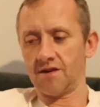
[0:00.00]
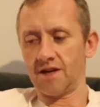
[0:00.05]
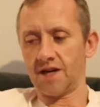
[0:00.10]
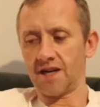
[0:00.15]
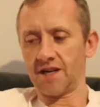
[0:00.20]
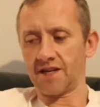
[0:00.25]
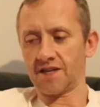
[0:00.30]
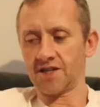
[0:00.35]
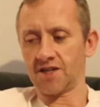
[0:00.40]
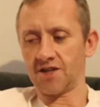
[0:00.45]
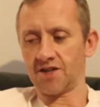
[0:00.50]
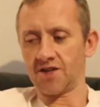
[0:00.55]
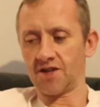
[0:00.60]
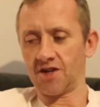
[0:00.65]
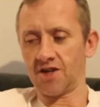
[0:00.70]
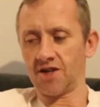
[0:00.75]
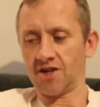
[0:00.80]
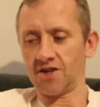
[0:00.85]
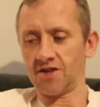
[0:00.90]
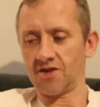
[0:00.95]
and it's going
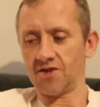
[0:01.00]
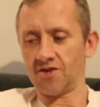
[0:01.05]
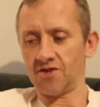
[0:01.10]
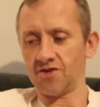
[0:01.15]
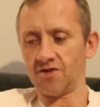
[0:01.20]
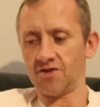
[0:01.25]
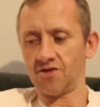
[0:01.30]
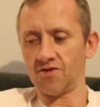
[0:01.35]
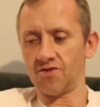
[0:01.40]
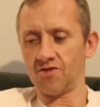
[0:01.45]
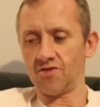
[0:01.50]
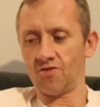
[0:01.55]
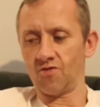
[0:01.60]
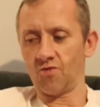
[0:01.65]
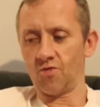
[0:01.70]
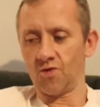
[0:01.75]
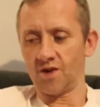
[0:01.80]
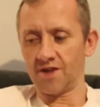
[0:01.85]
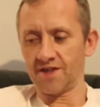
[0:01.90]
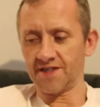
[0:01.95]
down to
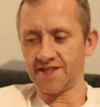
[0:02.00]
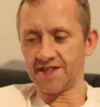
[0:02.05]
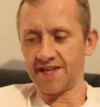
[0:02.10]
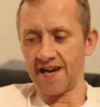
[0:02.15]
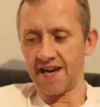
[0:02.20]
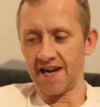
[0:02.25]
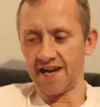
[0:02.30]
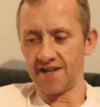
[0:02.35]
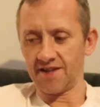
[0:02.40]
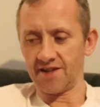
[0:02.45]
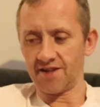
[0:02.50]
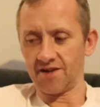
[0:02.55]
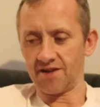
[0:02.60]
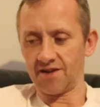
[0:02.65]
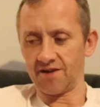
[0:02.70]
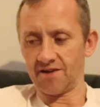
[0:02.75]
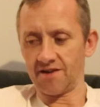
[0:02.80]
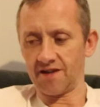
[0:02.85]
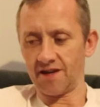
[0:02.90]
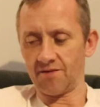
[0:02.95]
110
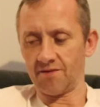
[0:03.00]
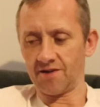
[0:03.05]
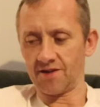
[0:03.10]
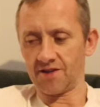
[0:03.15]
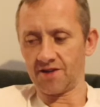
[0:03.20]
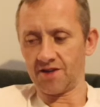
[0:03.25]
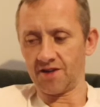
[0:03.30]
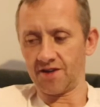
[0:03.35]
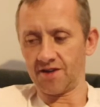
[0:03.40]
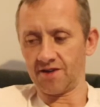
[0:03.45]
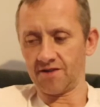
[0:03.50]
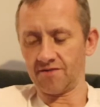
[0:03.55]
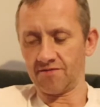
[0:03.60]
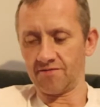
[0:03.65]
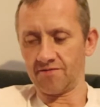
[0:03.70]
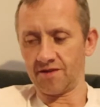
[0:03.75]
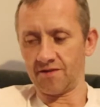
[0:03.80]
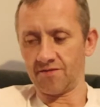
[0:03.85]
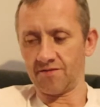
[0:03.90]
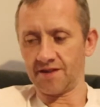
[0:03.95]
there, that went down,
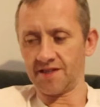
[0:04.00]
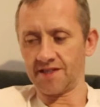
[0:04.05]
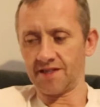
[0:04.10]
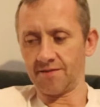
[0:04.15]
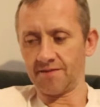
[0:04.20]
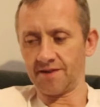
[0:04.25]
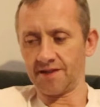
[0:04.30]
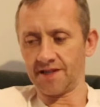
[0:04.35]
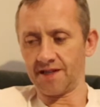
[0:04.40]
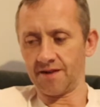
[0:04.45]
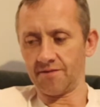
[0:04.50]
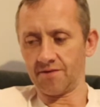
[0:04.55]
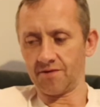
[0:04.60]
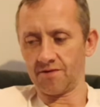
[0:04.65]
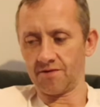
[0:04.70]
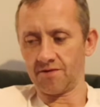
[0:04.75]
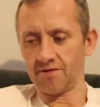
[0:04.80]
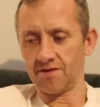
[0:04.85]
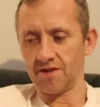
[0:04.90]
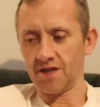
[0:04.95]
well we'll say about
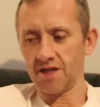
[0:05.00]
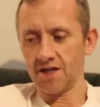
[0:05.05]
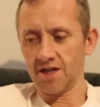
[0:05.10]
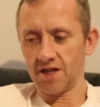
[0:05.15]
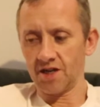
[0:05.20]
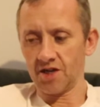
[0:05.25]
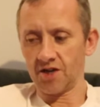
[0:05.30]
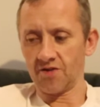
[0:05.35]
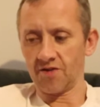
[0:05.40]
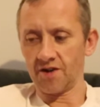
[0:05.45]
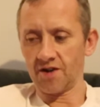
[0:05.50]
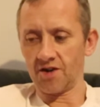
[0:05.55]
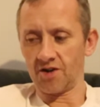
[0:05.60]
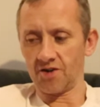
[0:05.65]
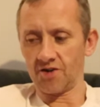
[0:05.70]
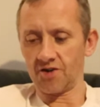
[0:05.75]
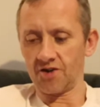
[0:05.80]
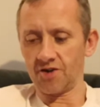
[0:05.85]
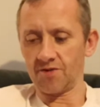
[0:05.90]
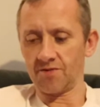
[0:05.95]

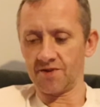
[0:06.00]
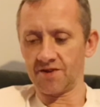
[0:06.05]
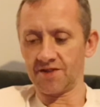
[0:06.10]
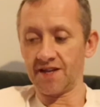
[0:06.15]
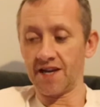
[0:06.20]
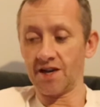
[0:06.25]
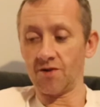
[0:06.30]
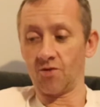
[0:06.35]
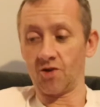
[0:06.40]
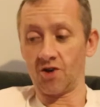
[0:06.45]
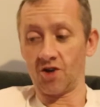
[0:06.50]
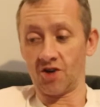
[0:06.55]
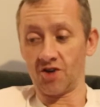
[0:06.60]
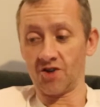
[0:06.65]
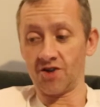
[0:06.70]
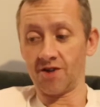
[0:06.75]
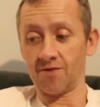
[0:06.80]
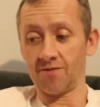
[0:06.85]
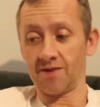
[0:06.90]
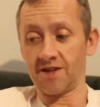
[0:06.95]
300, we'll say at
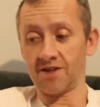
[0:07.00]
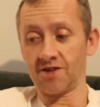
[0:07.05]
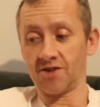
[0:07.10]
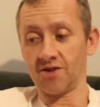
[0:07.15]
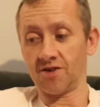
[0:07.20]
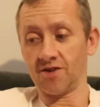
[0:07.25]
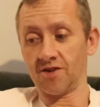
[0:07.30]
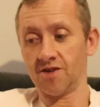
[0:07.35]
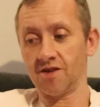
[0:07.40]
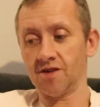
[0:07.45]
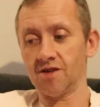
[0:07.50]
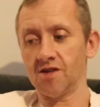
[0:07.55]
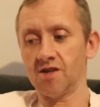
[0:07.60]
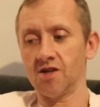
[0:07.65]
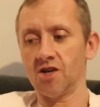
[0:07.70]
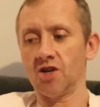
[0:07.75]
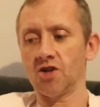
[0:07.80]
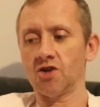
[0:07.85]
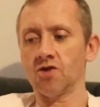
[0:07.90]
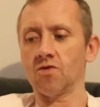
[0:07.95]
100 it went to,
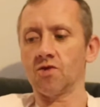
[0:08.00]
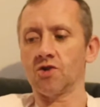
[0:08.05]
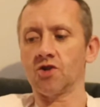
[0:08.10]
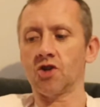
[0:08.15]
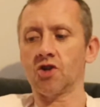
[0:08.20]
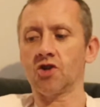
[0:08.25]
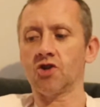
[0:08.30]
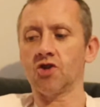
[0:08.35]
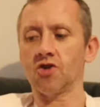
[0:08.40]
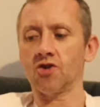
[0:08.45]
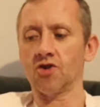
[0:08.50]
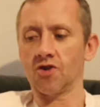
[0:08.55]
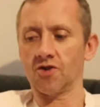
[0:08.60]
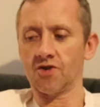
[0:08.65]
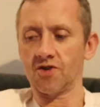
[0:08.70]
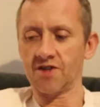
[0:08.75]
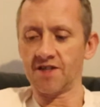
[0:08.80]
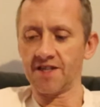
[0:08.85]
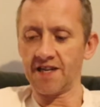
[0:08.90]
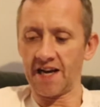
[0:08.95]
so it took
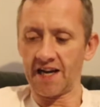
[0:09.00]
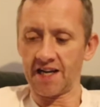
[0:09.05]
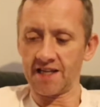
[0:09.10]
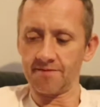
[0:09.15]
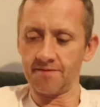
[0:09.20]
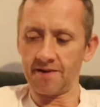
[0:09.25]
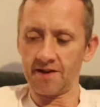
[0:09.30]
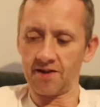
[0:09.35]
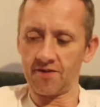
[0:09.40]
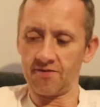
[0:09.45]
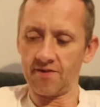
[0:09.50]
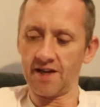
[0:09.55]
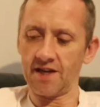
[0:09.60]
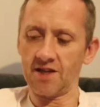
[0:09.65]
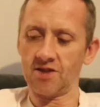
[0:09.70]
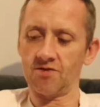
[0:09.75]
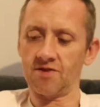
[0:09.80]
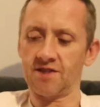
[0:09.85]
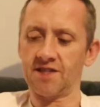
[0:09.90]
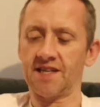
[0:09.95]
200 seconds by 3,
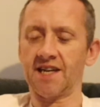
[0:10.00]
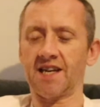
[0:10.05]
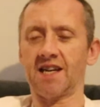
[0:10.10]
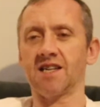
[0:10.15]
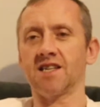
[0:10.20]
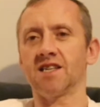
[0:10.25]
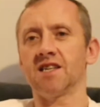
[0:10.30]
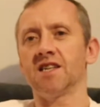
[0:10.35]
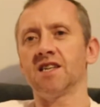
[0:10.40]
so it's taken